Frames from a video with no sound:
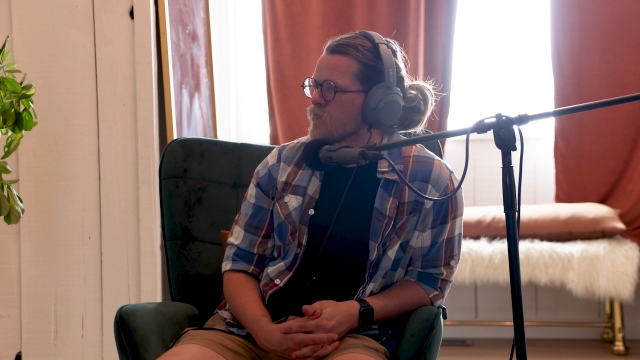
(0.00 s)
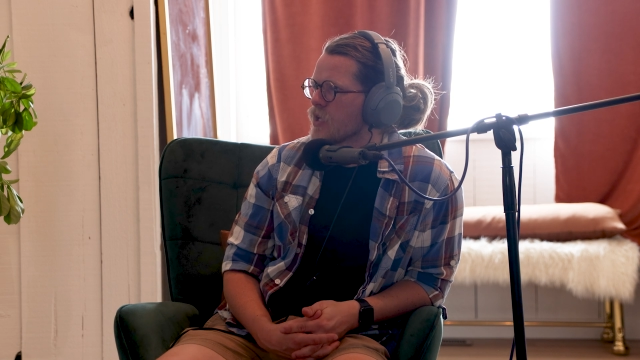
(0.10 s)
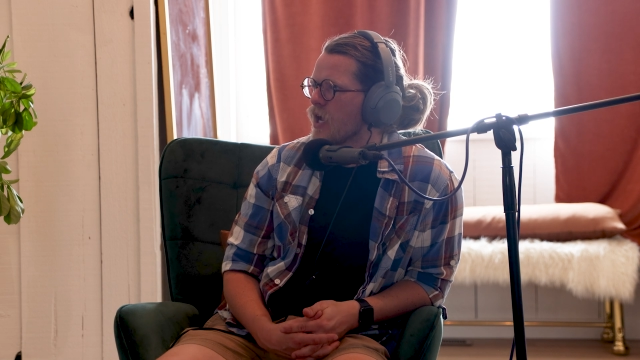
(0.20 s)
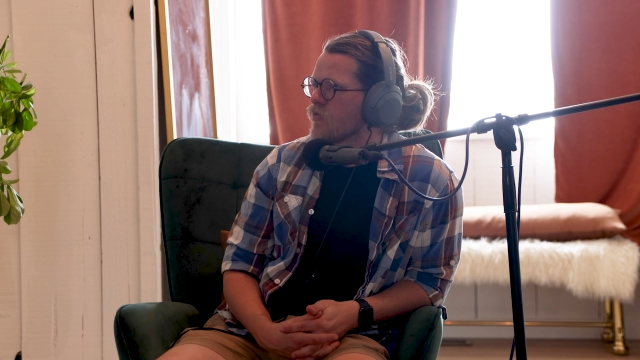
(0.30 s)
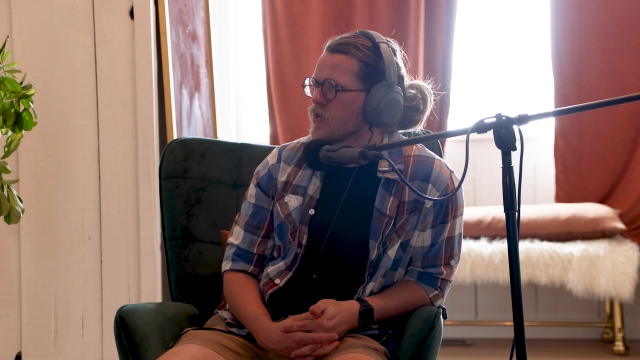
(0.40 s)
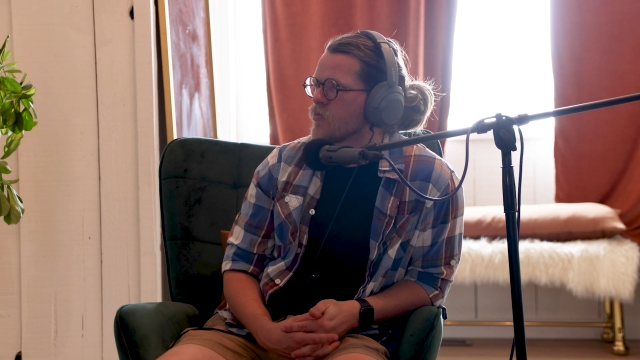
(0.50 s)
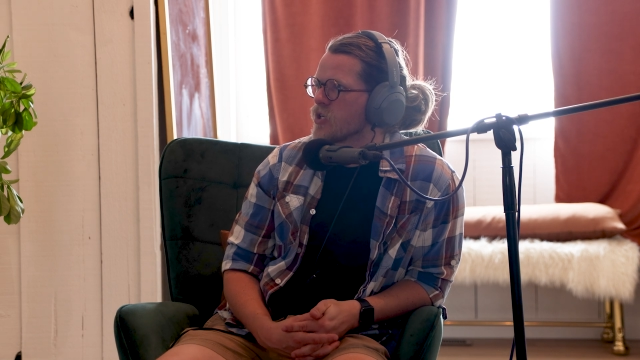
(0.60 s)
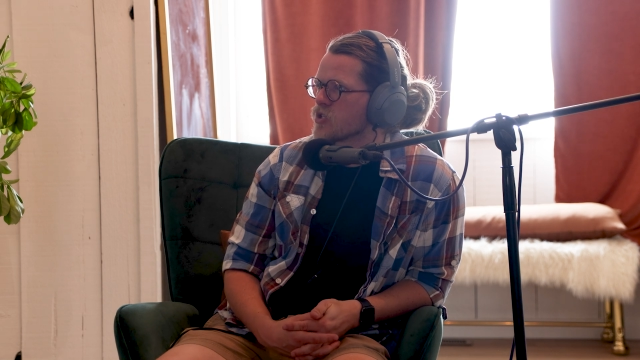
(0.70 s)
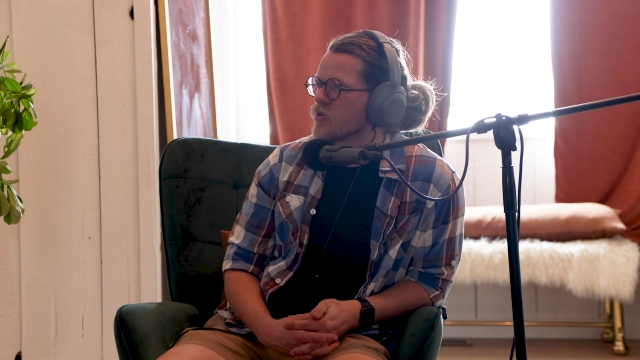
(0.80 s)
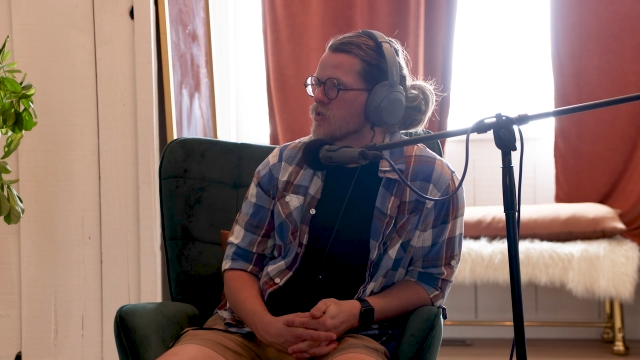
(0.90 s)
having to make
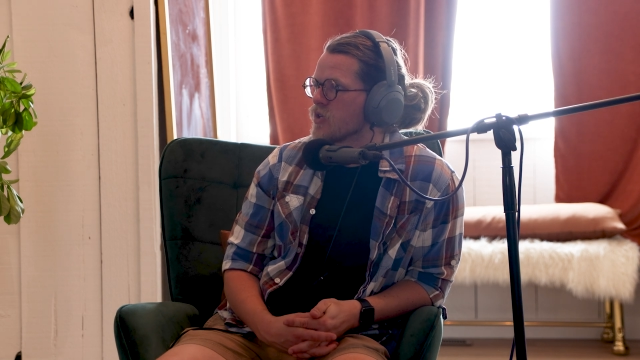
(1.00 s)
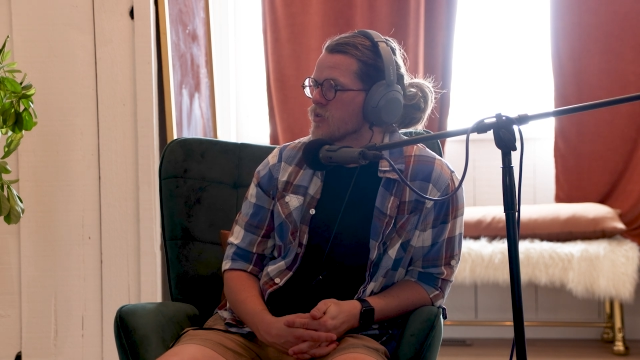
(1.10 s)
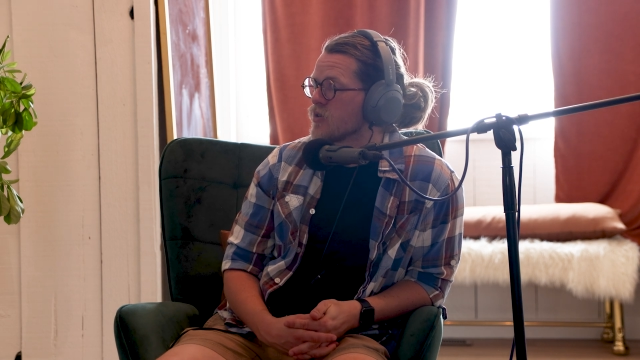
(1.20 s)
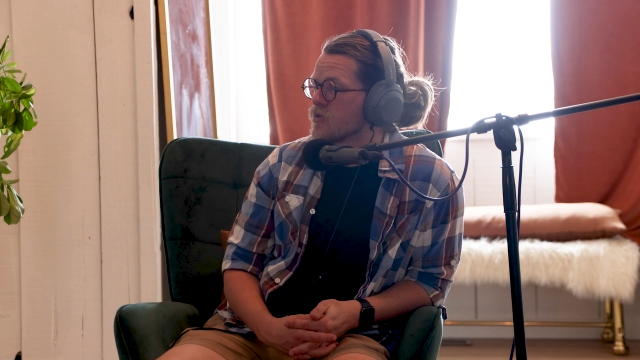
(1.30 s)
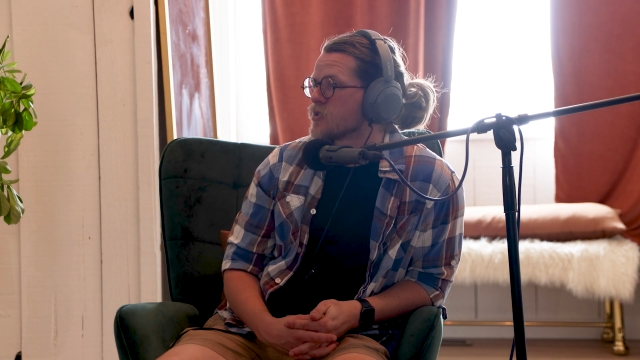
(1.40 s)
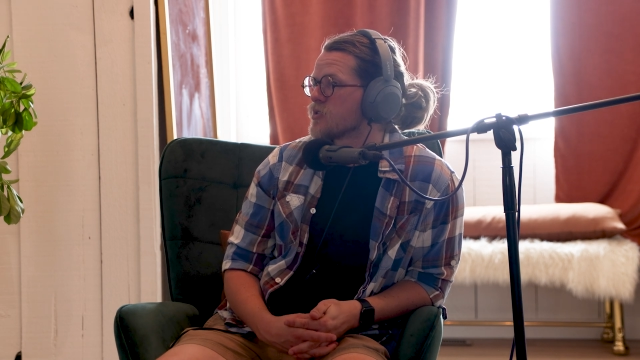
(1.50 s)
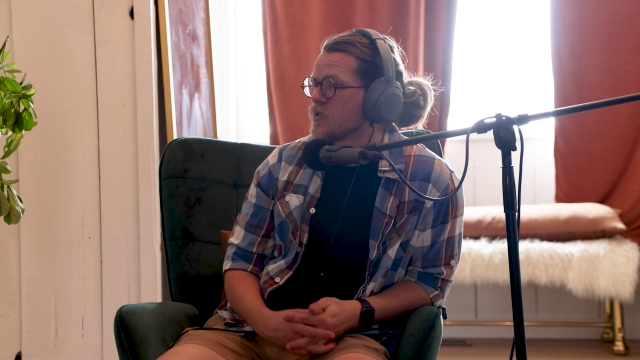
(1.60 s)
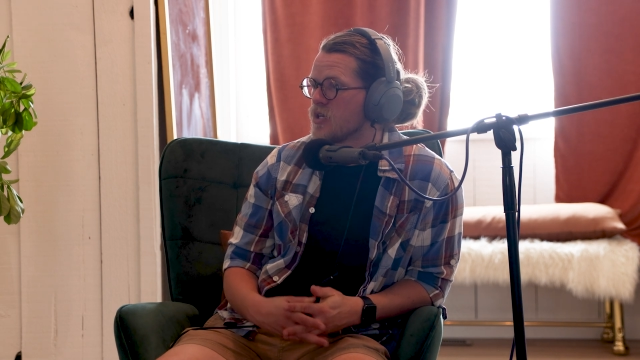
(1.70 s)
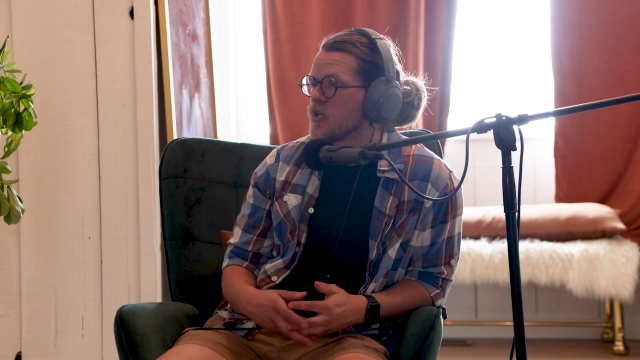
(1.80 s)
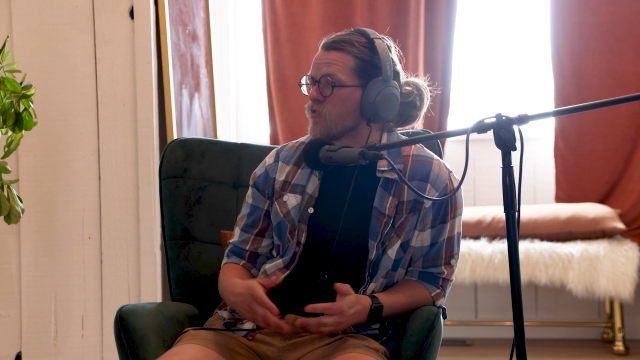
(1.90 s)
sure that there's
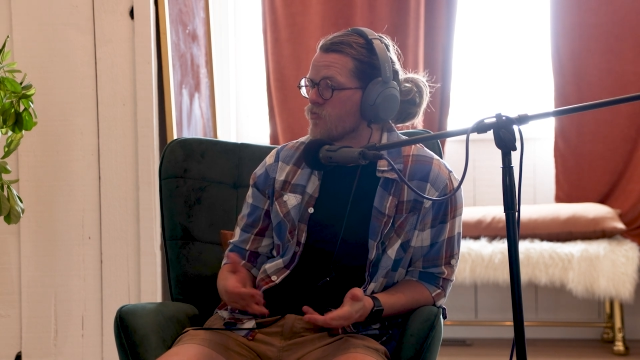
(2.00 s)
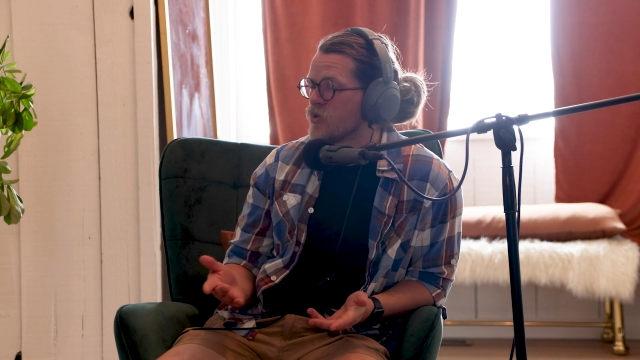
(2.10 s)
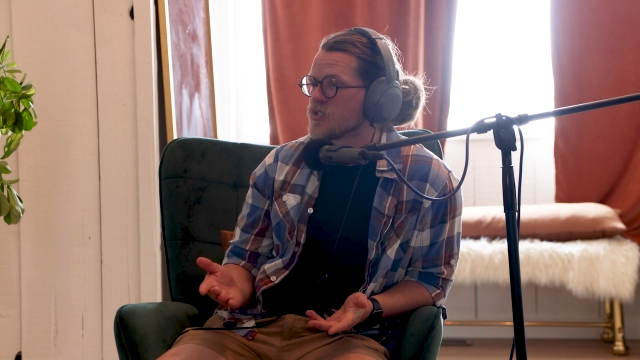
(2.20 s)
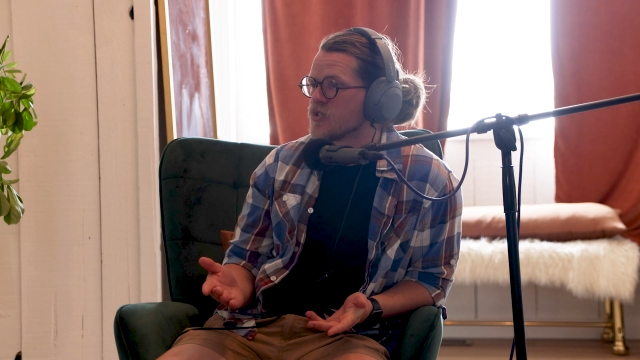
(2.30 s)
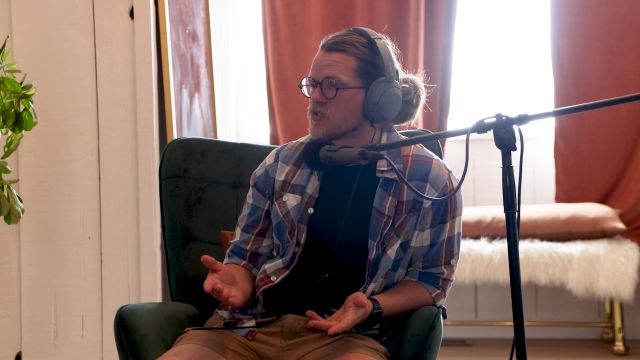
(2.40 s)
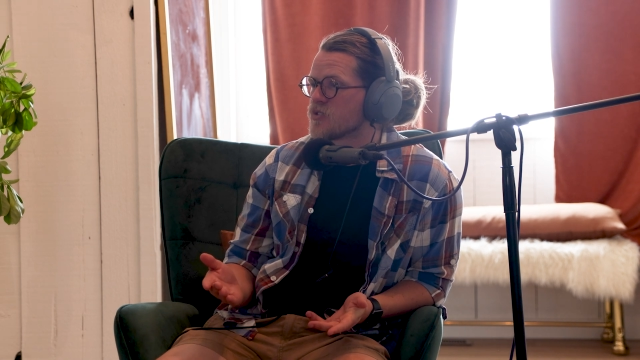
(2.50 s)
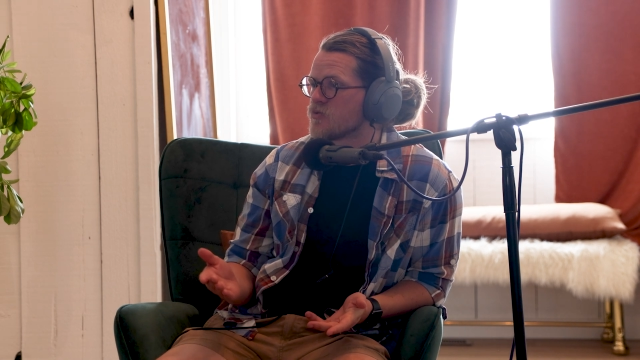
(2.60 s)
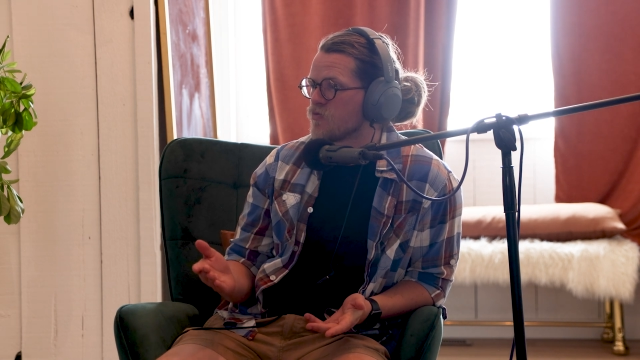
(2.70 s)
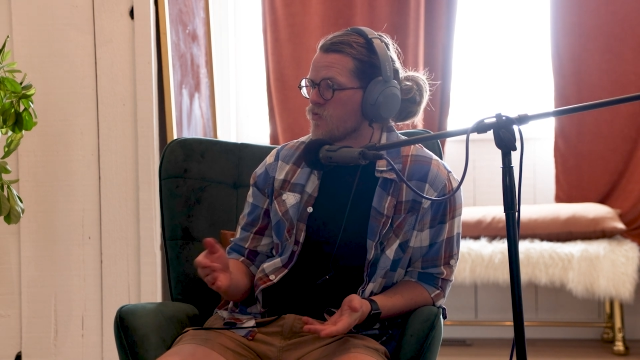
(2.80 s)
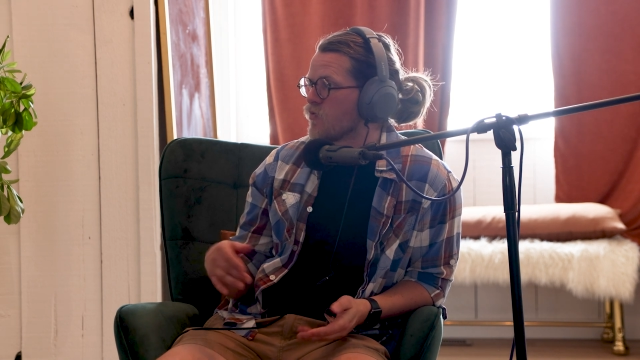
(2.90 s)
enough
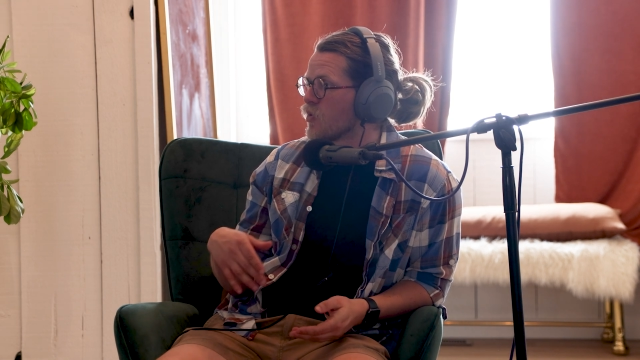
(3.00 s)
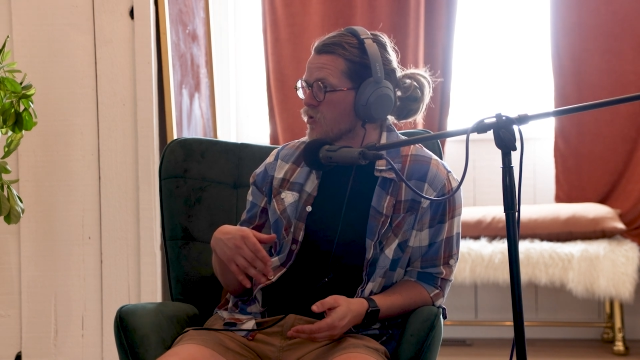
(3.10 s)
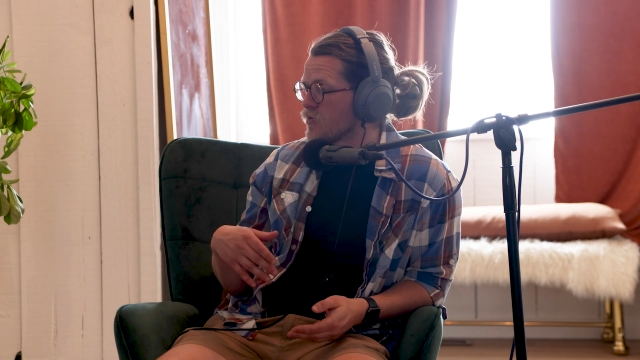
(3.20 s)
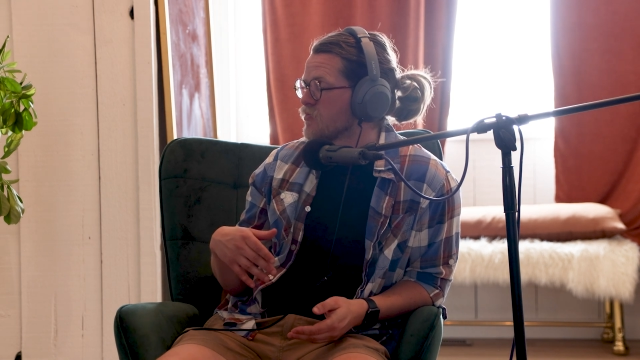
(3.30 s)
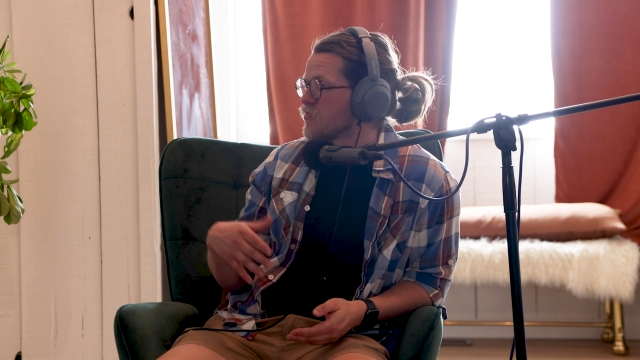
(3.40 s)
business for